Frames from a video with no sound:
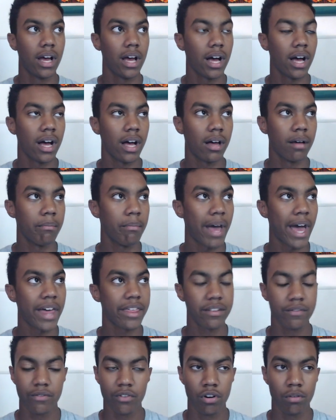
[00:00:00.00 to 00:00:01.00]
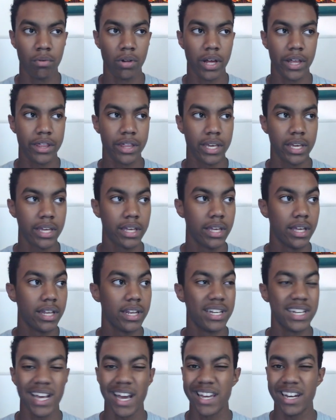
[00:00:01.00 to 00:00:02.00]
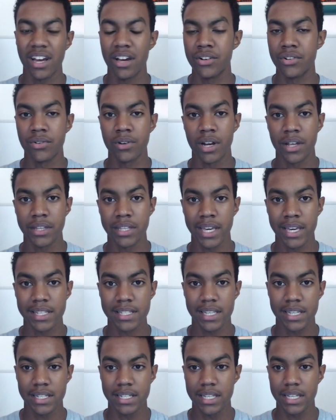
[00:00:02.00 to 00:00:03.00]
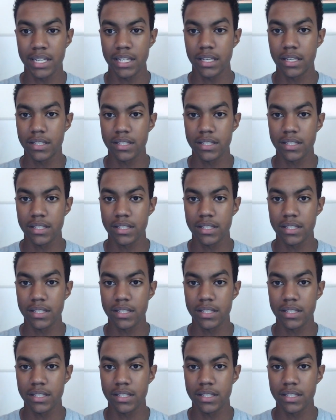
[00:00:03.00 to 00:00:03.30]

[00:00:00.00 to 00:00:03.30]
math and verbal, I think 900 on the SAT,